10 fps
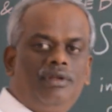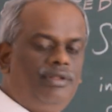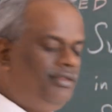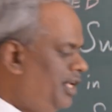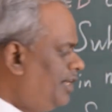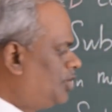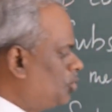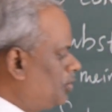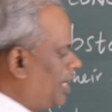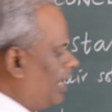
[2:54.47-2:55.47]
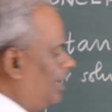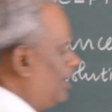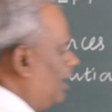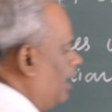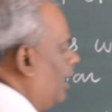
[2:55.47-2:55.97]
These two
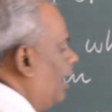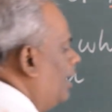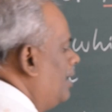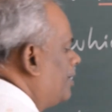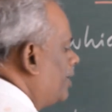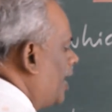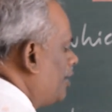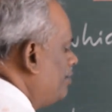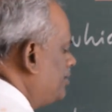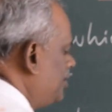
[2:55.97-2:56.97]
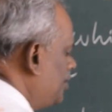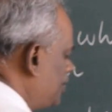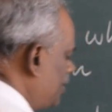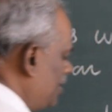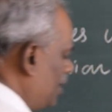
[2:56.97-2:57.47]
can interact with
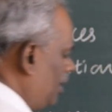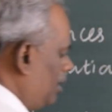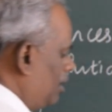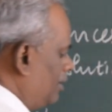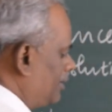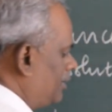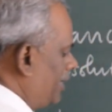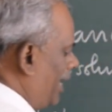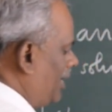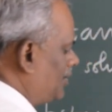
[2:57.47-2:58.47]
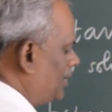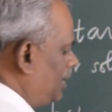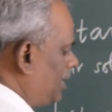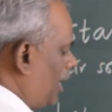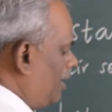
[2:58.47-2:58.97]
each other, so the
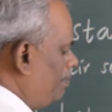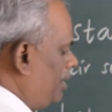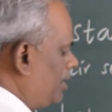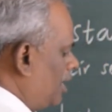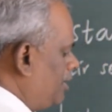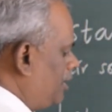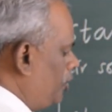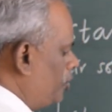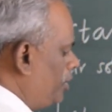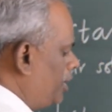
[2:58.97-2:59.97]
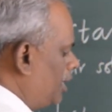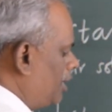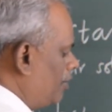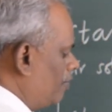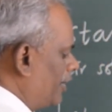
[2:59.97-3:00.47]
action can be continued in the
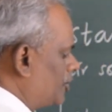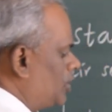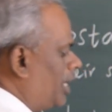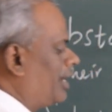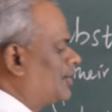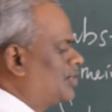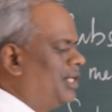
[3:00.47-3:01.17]
reverse direction